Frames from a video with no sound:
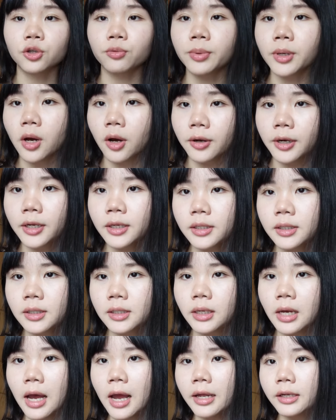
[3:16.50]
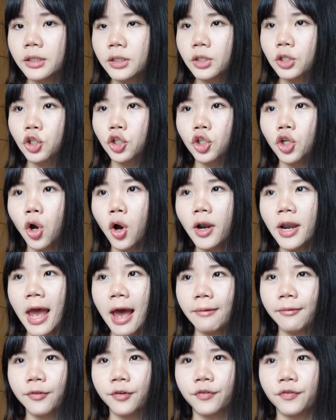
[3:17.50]
To be honest, I don't
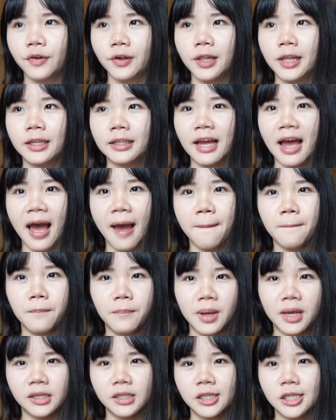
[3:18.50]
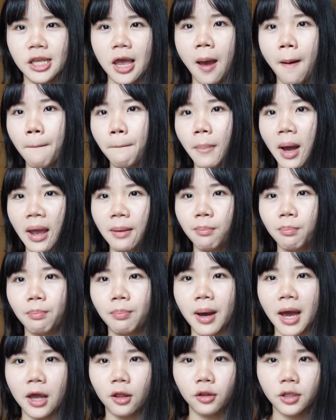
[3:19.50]
have a feeling that I miss my
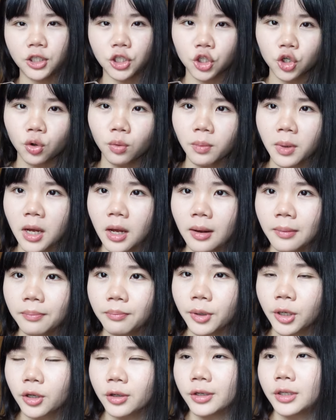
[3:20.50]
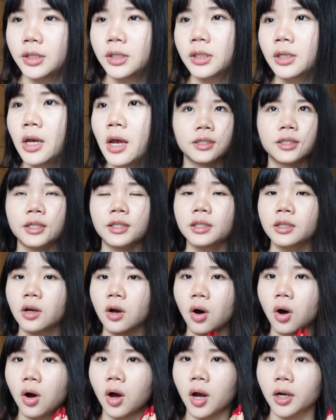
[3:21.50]
biological mom, because she's
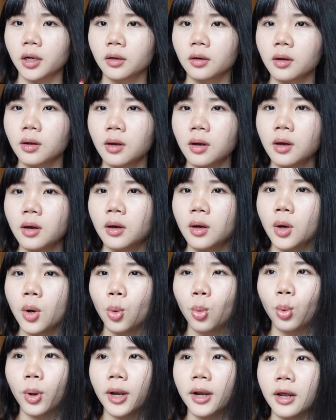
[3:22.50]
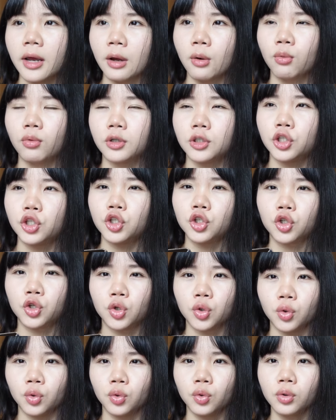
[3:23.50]
gone when I was
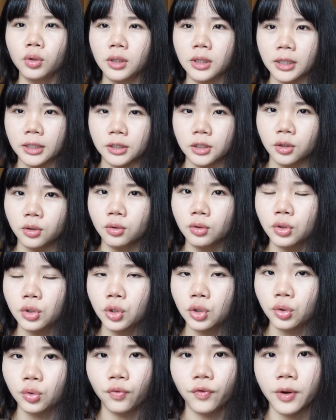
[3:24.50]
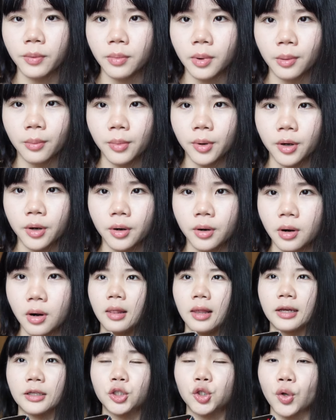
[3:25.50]
too little to remember,
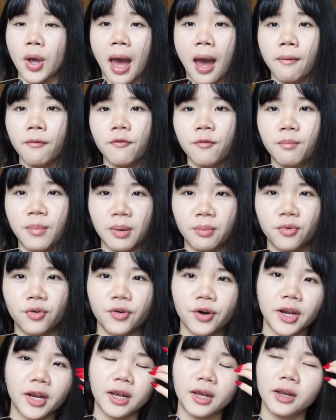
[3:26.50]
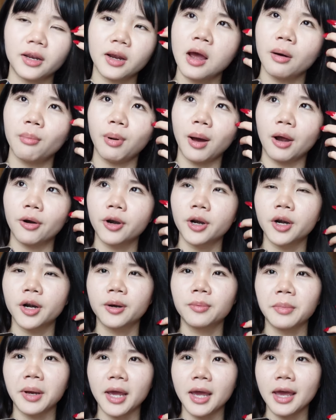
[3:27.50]
like to have memory about her
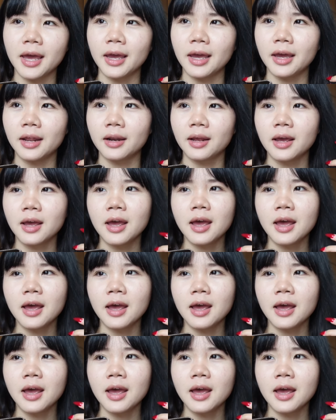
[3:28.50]
in my head.